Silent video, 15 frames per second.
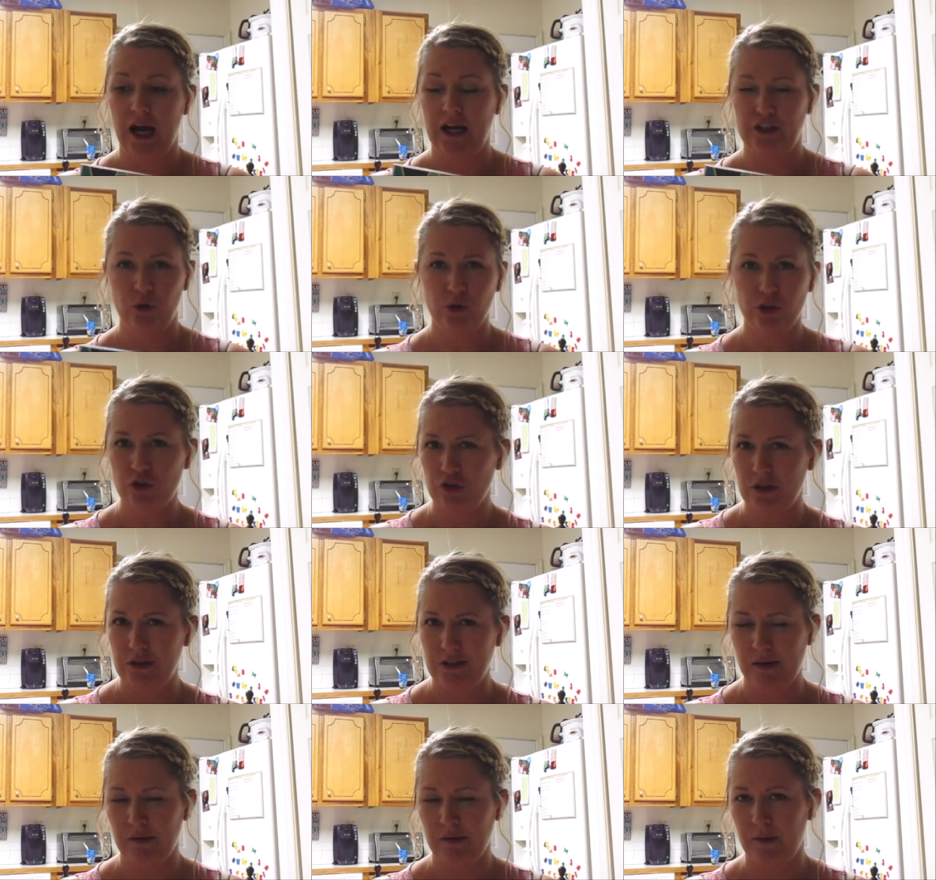I don't usually
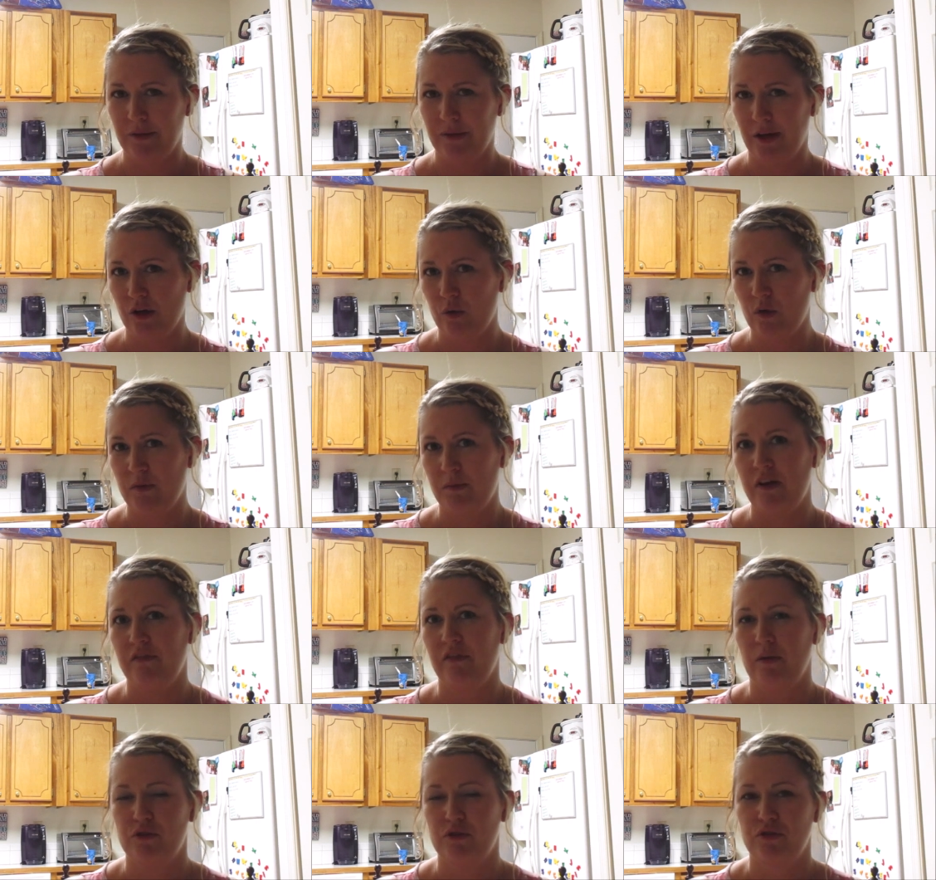take my planner with me
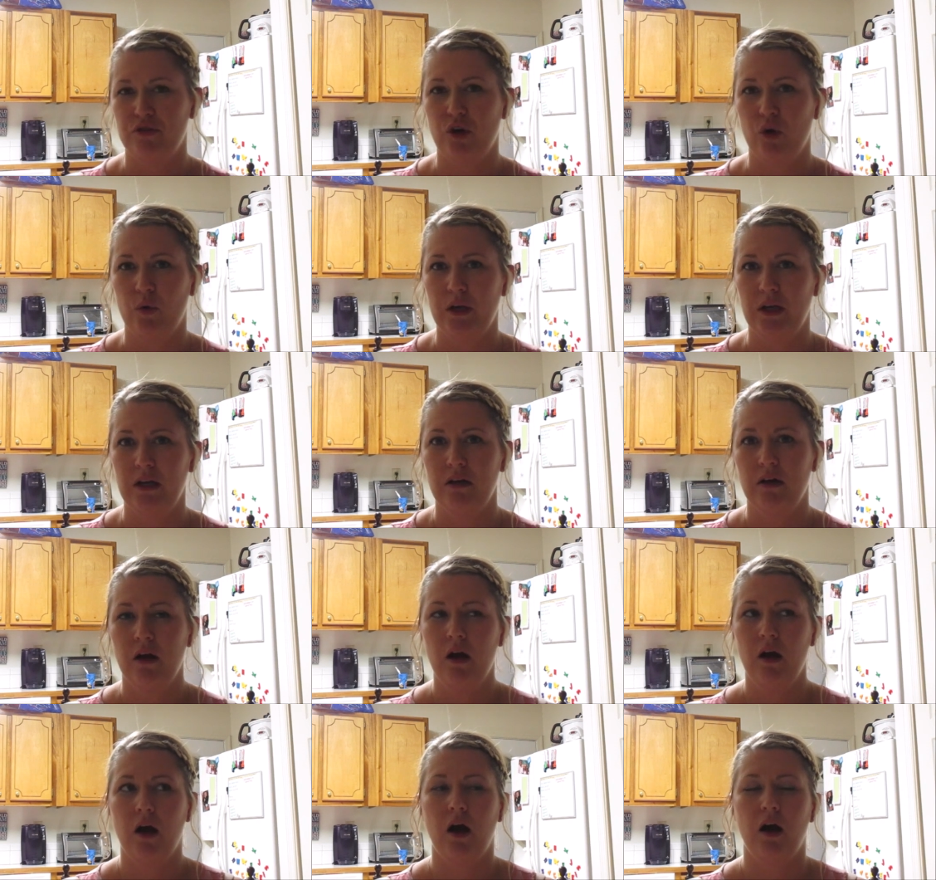if I'm just going
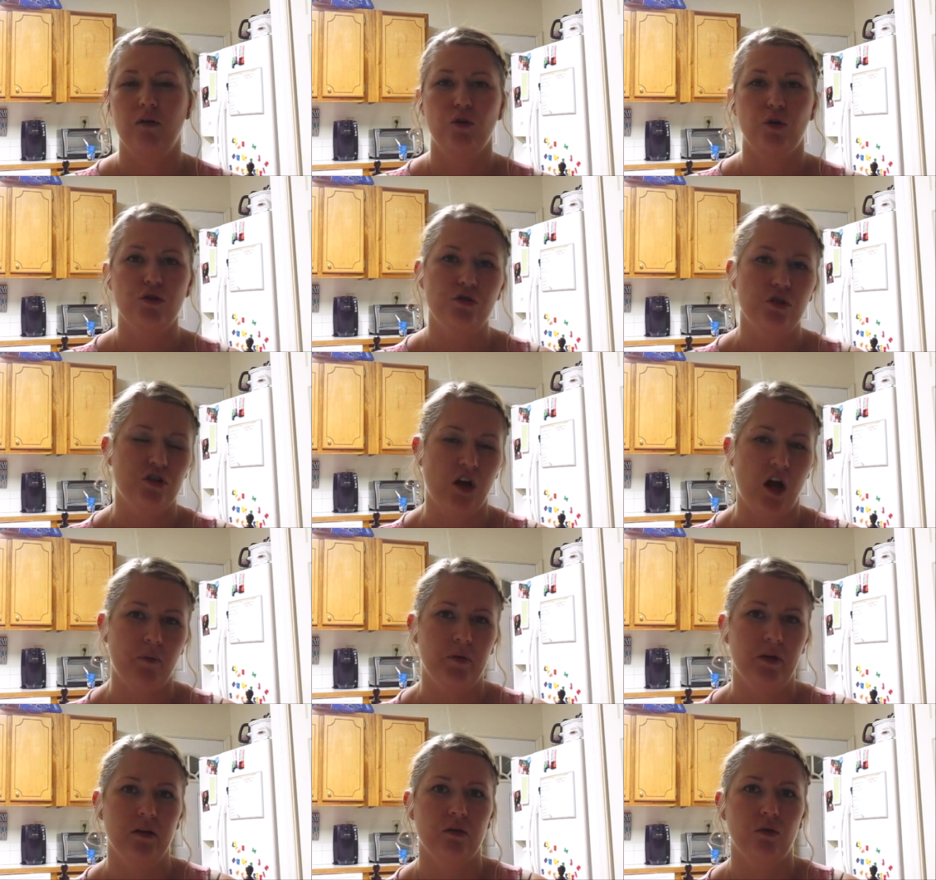uh, grocery
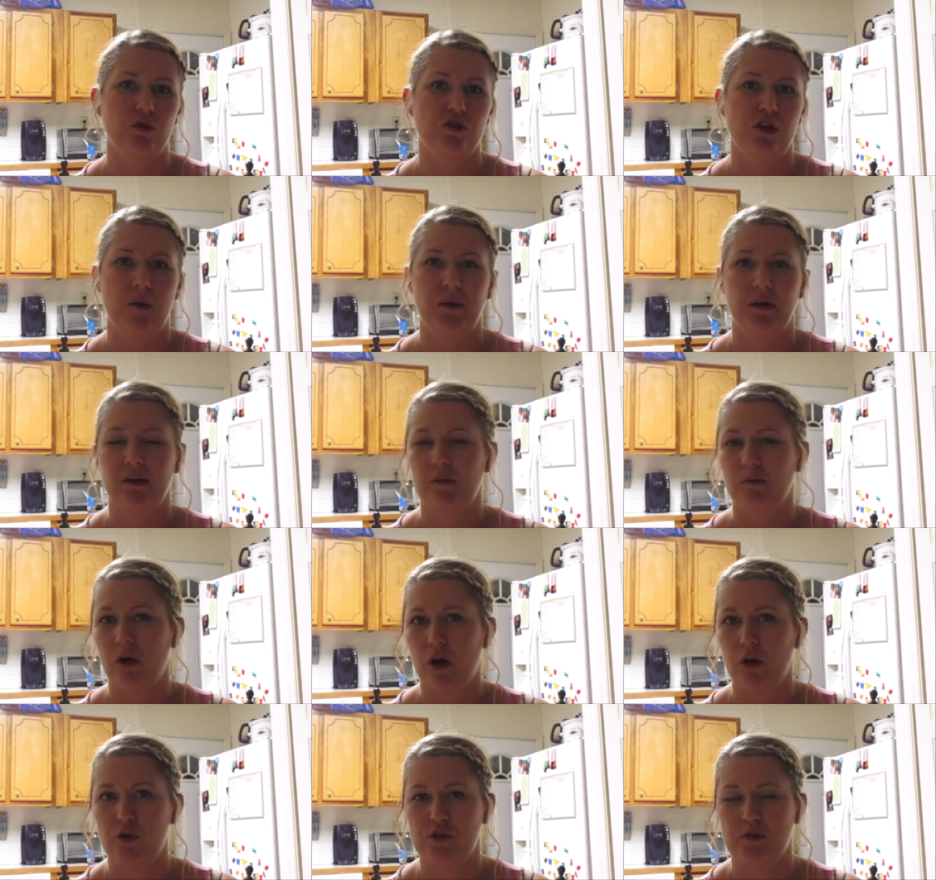shopping or shopping at the
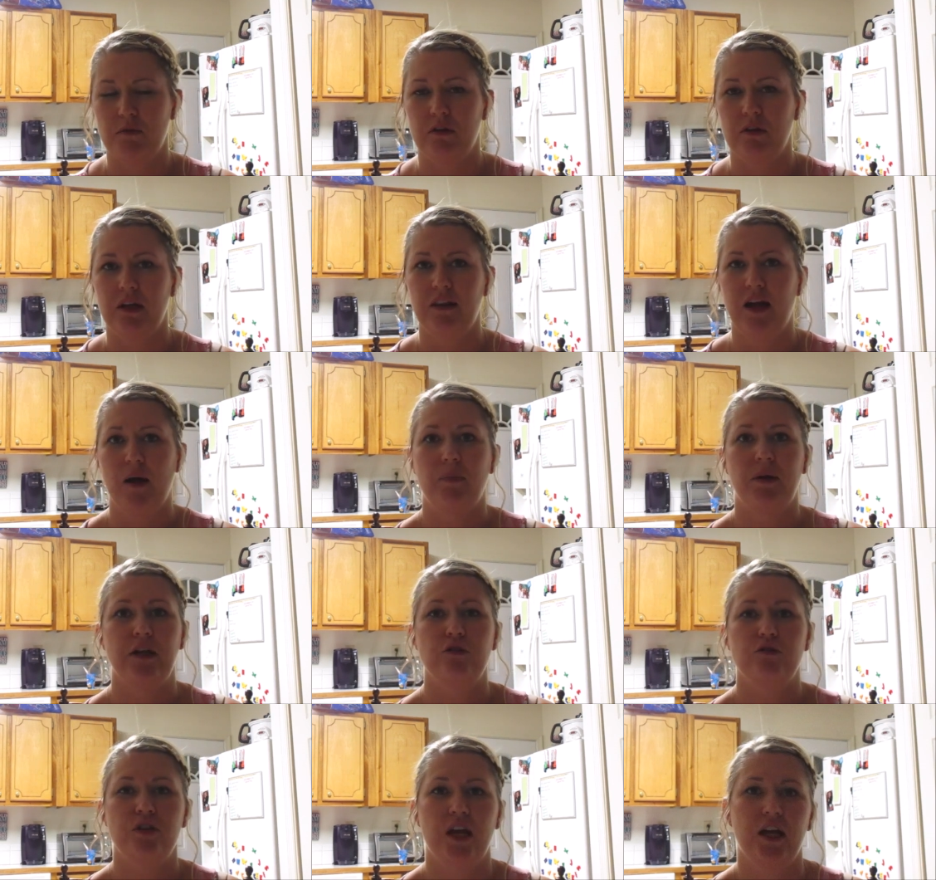mall or something like that, but I
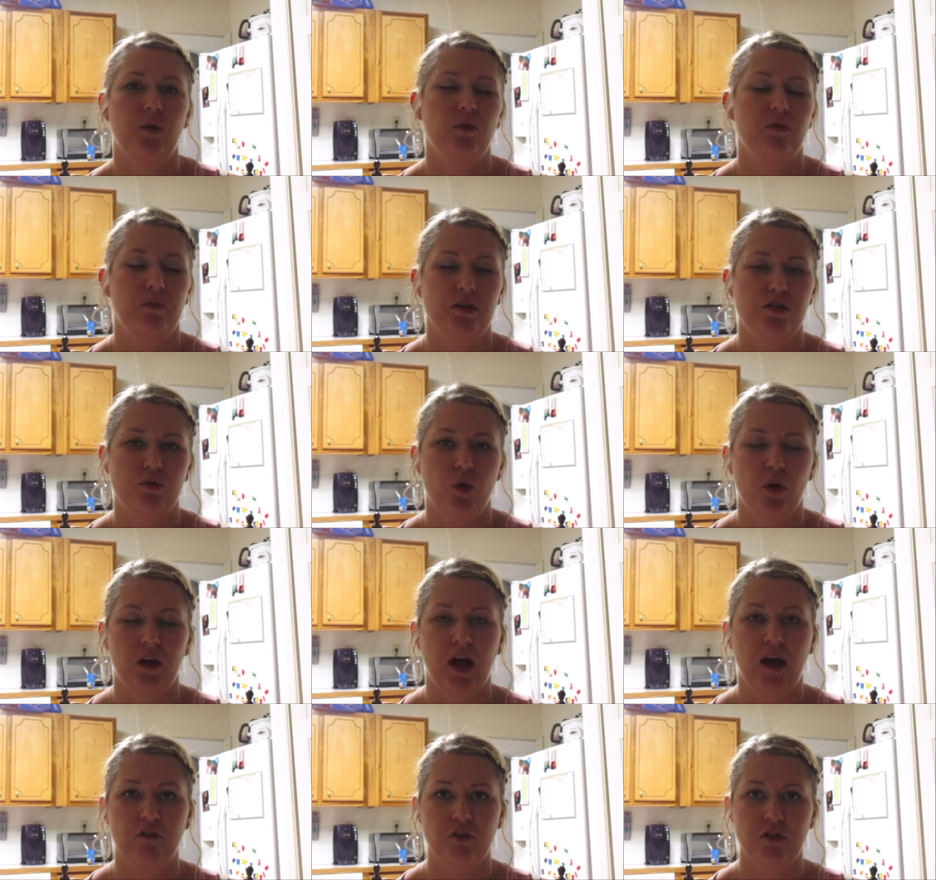do take it with me to work
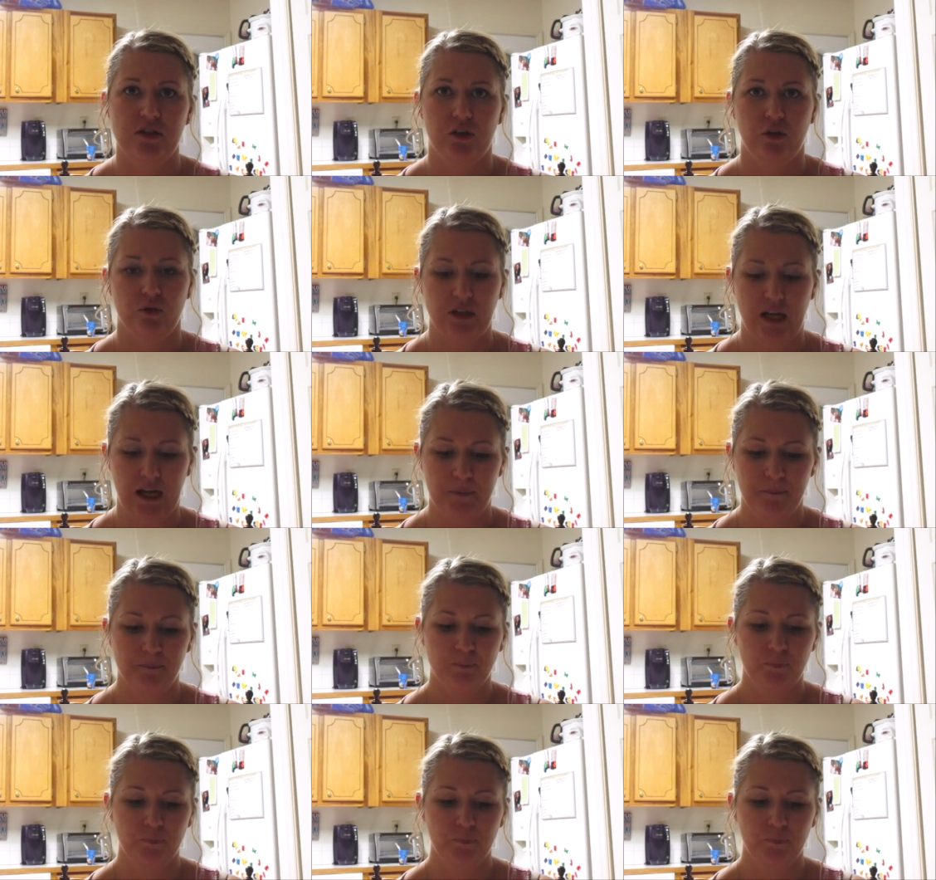every single day.